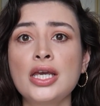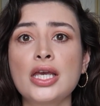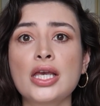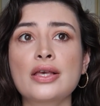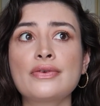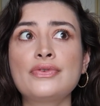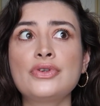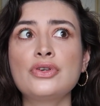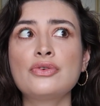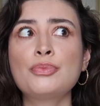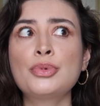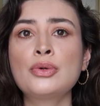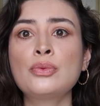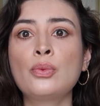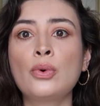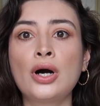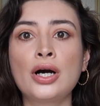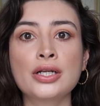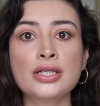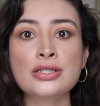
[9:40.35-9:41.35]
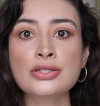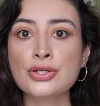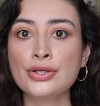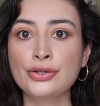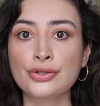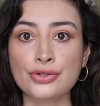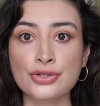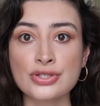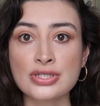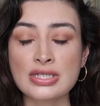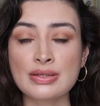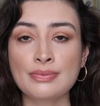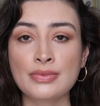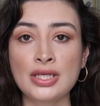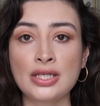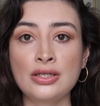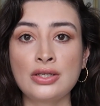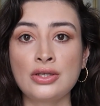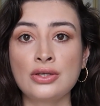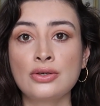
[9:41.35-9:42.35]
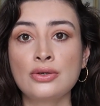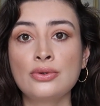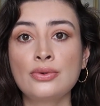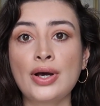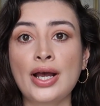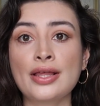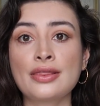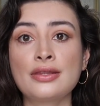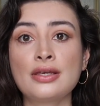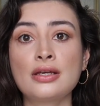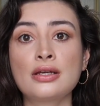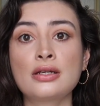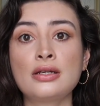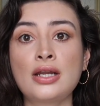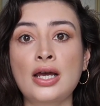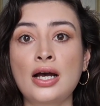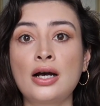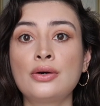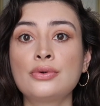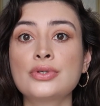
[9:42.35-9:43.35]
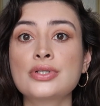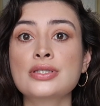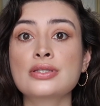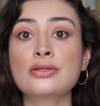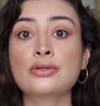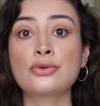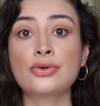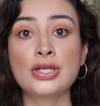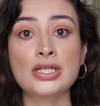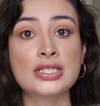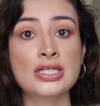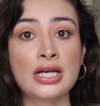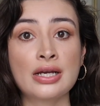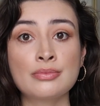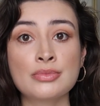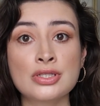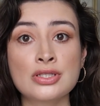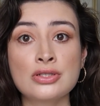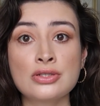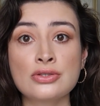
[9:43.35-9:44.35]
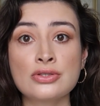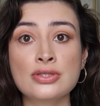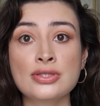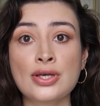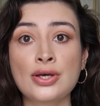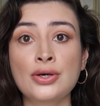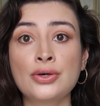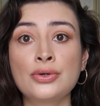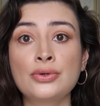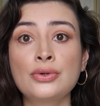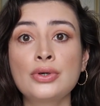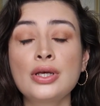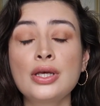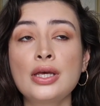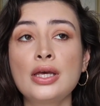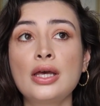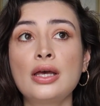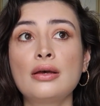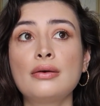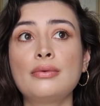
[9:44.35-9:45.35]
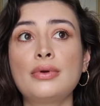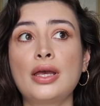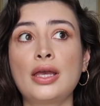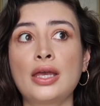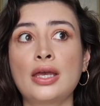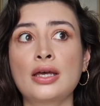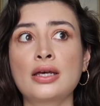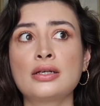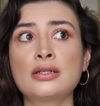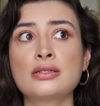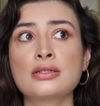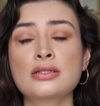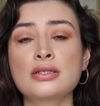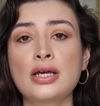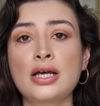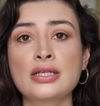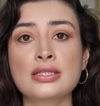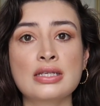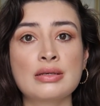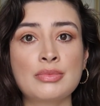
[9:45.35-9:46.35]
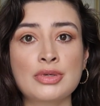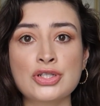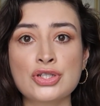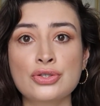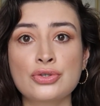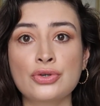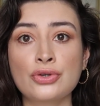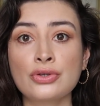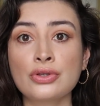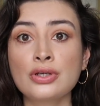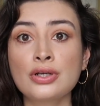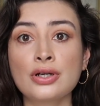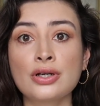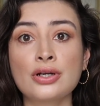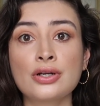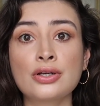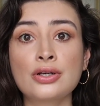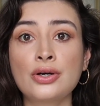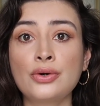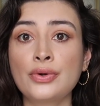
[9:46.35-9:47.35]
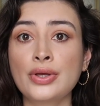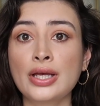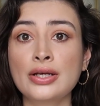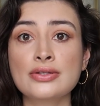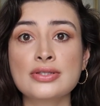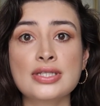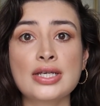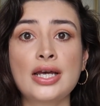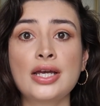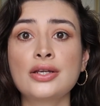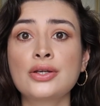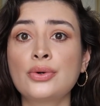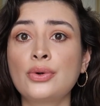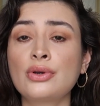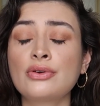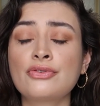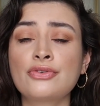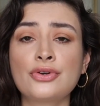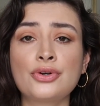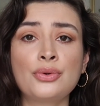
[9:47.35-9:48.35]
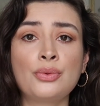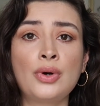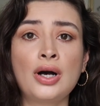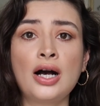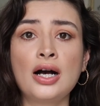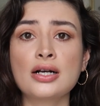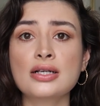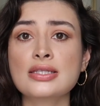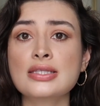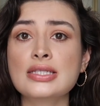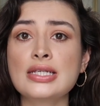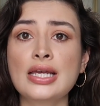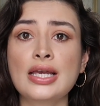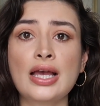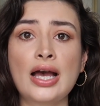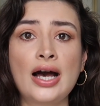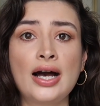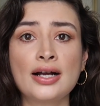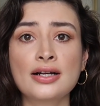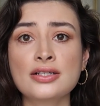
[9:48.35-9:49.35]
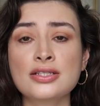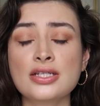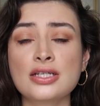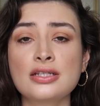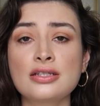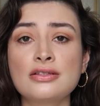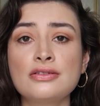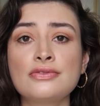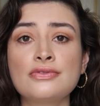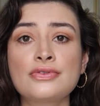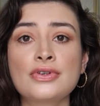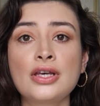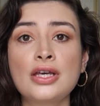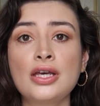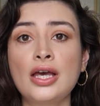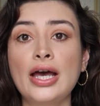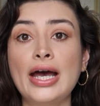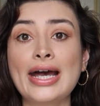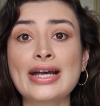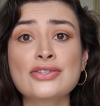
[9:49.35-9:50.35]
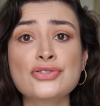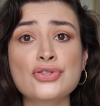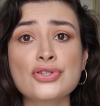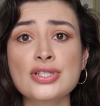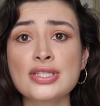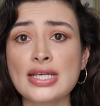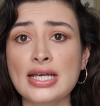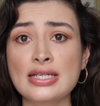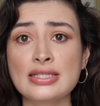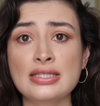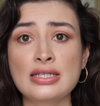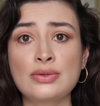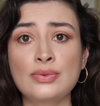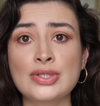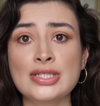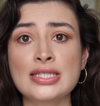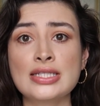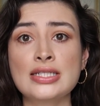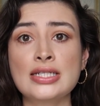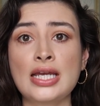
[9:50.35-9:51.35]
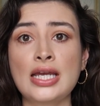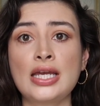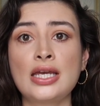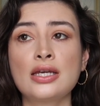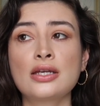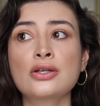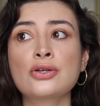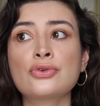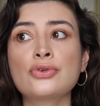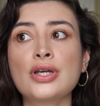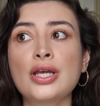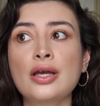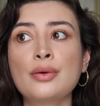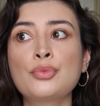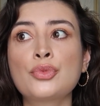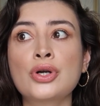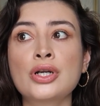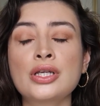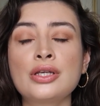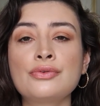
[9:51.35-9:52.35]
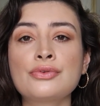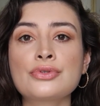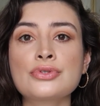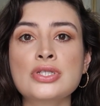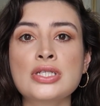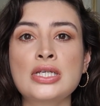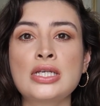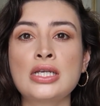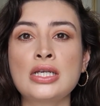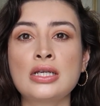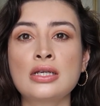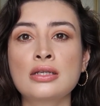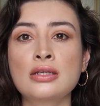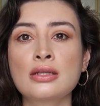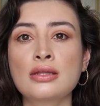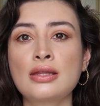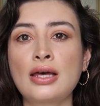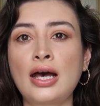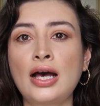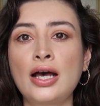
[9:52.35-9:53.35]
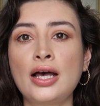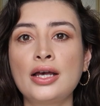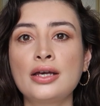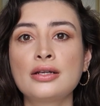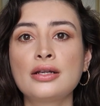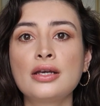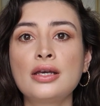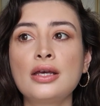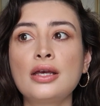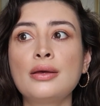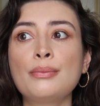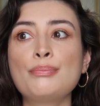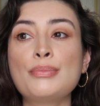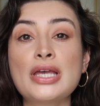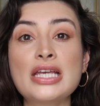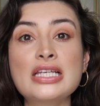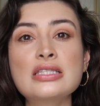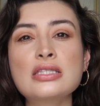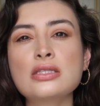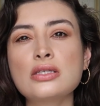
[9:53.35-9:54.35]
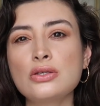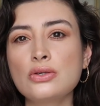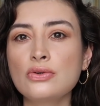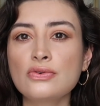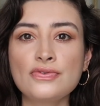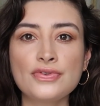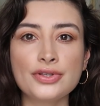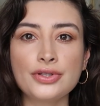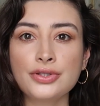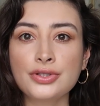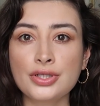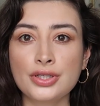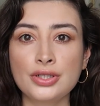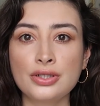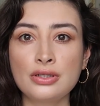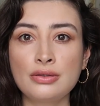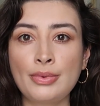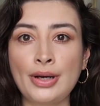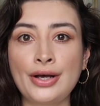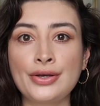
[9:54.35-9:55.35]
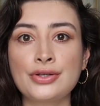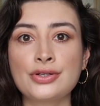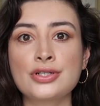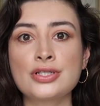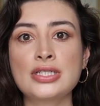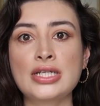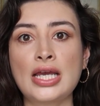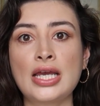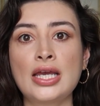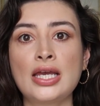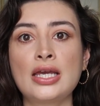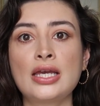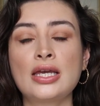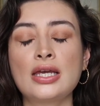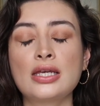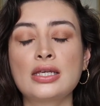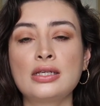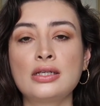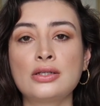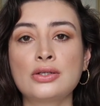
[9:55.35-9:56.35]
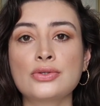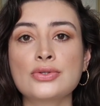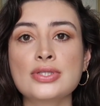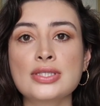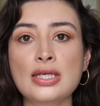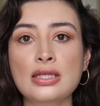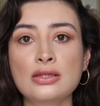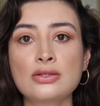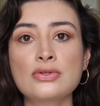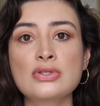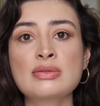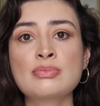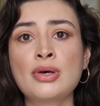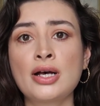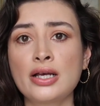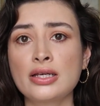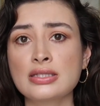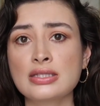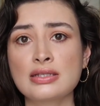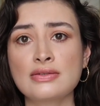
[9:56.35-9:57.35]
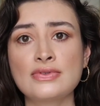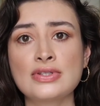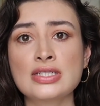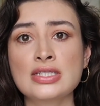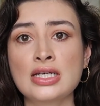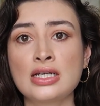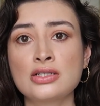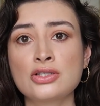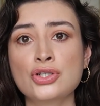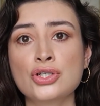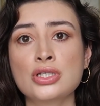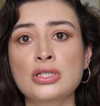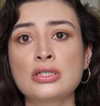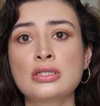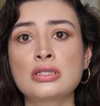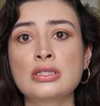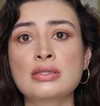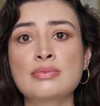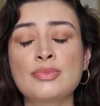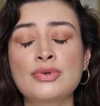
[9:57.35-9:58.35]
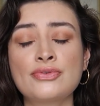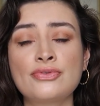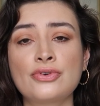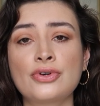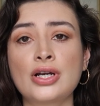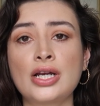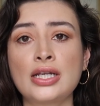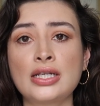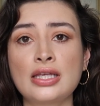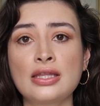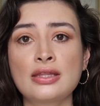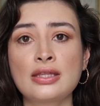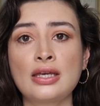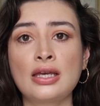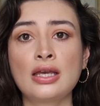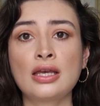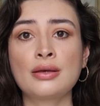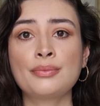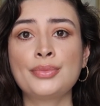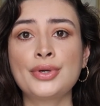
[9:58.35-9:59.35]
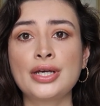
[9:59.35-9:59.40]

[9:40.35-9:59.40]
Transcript: If you've been wanting to learn something new, I think now is a great time to do so. And as I mentioned earlier, going outside, going for a walk, staying active, exercising once a day, create a morning routine that makes you feel good about your day. You know, set those positive intentions before anything.